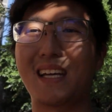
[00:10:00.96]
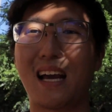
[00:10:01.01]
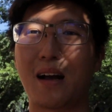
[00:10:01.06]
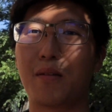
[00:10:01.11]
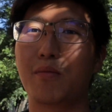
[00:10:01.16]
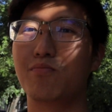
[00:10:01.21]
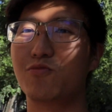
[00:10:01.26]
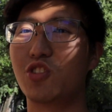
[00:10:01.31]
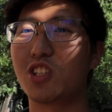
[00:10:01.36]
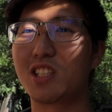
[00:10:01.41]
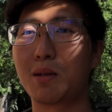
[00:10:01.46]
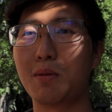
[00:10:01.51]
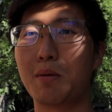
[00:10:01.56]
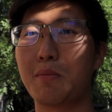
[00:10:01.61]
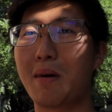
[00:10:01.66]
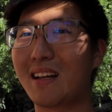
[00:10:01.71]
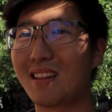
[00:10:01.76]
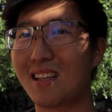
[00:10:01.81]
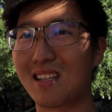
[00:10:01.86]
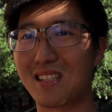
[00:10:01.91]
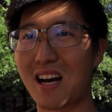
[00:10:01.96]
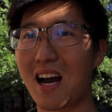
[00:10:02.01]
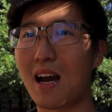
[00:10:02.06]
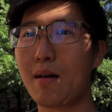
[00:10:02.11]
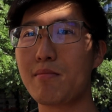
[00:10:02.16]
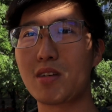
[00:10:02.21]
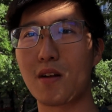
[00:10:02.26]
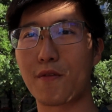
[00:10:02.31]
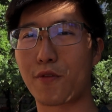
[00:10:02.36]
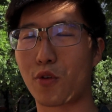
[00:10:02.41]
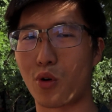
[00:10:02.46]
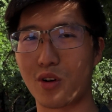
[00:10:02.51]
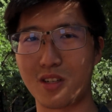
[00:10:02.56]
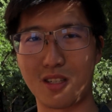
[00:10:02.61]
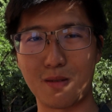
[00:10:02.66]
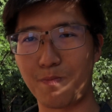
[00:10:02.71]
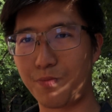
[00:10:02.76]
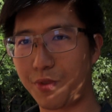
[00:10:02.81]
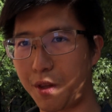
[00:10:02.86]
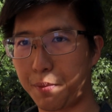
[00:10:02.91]
yeah, just keep in mind the times and of
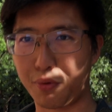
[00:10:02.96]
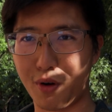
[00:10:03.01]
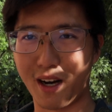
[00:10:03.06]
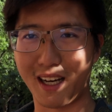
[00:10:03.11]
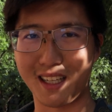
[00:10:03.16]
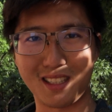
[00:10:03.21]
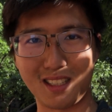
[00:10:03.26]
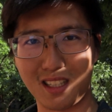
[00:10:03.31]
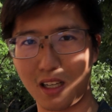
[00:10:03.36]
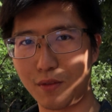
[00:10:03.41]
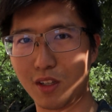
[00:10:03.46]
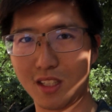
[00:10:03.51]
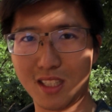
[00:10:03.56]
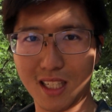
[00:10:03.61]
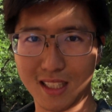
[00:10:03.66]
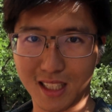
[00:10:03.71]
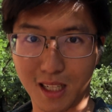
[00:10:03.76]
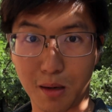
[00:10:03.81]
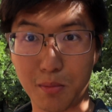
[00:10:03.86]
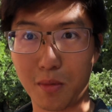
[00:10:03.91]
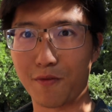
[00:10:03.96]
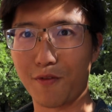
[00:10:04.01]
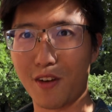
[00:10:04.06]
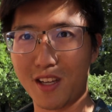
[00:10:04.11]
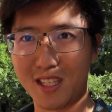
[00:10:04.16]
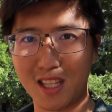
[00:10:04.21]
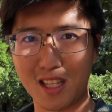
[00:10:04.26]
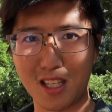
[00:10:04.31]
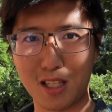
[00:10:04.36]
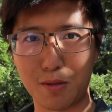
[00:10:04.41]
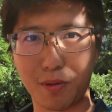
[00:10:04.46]
course the price if you decide to come and visit this